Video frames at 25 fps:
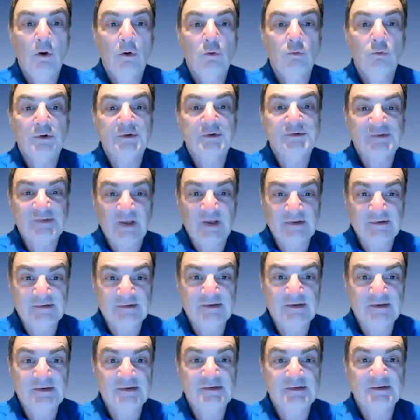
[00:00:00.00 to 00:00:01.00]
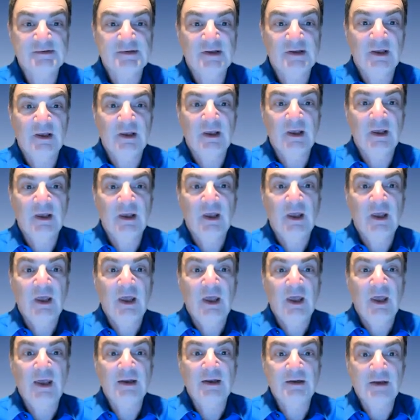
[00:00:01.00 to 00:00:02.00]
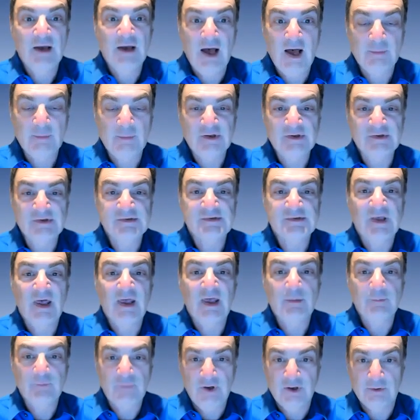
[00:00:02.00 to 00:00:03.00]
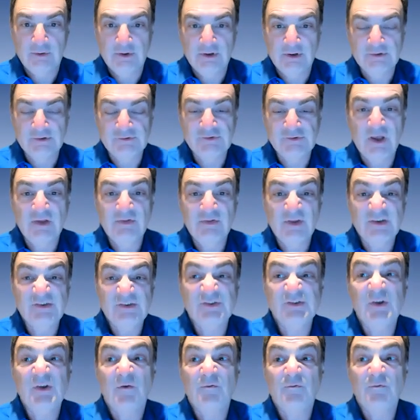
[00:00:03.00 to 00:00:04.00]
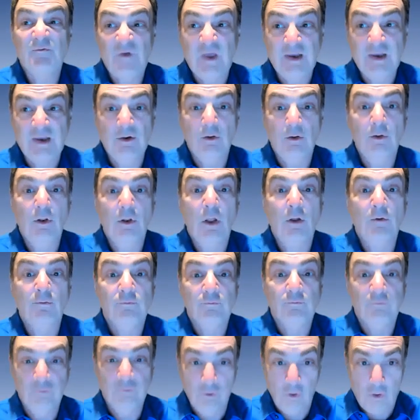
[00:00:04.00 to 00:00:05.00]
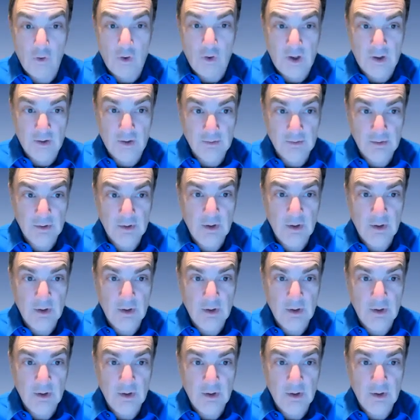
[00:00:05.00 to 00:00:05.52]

with sentences and commas and periods. This is a fatal flaw.